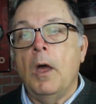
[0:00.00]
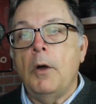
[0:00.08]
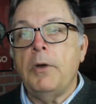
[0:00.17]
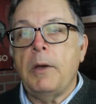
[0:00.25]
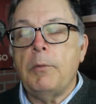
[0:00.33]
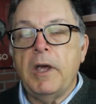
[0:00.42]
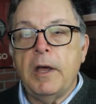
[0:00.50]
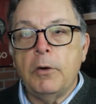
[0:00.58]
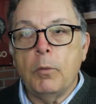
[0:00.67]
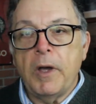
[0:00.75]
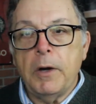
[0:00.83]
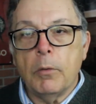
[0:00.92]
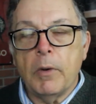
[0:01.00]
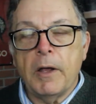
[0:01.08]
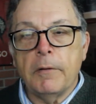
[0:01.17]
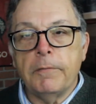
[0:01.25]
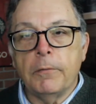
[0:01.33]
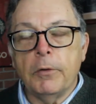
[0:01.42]
Okay, we had to wait a
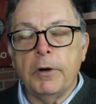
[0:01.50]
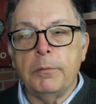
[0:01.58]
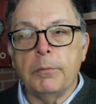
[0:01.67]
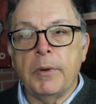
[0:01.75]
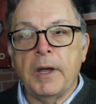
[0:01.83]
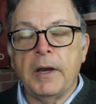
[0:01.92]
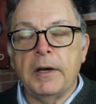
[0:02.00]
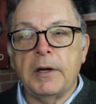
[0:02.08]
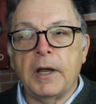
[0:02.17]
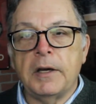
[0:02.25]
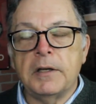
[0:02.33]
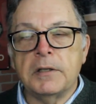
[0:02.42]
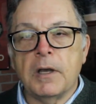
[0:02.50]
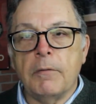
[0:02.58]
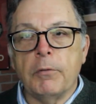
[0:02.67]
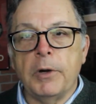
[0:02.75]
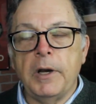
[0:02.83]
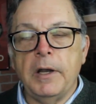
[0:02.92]
while for it, but
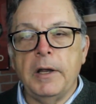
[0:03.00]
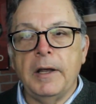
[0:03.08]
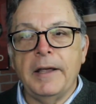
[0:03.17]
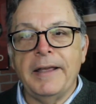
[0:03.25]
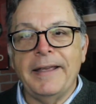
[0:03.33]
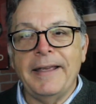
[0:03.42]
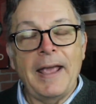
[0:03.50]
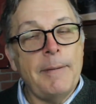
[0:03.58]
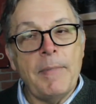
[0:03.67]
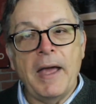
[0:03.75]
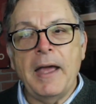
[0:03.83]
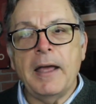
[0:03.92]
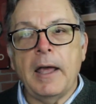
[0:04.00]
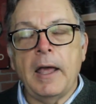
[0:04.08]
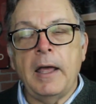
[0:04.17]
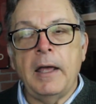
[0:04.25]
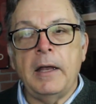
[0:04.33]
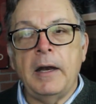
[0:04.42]
Discovery came back
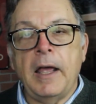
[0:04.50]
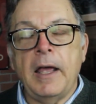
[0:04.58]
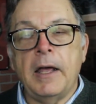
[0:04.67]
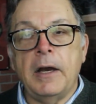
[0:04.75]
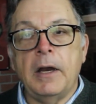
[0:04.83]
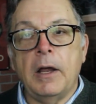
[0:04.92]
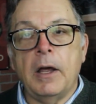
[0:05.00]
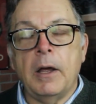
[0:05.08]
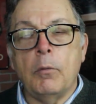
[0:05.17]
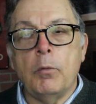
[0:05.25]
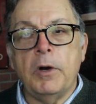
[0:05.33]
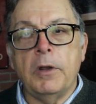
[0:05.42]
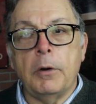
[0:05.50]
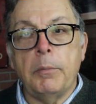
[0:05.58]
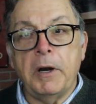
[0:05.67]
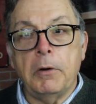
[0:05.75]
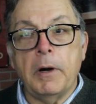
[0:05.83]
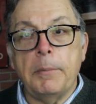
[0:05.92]
and had one of their
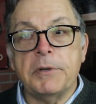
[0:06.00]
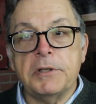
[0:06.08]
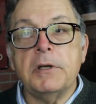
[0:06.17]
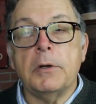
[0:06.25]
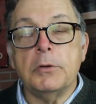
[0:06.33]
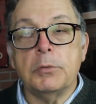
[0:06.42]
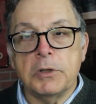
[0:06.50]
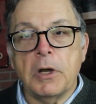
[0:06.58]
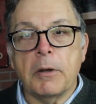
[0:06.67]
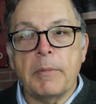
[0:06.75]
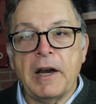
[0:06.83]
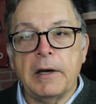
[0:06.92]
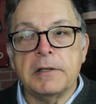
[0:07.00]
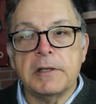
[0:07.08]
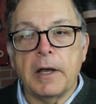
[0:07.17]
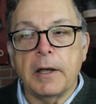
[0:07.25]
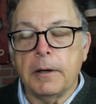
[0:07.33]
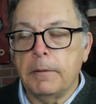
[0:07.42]
better episodes. We'll talk about it in a
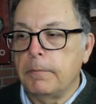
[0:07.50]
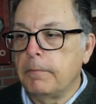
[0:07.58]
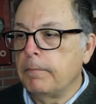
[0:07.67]
second.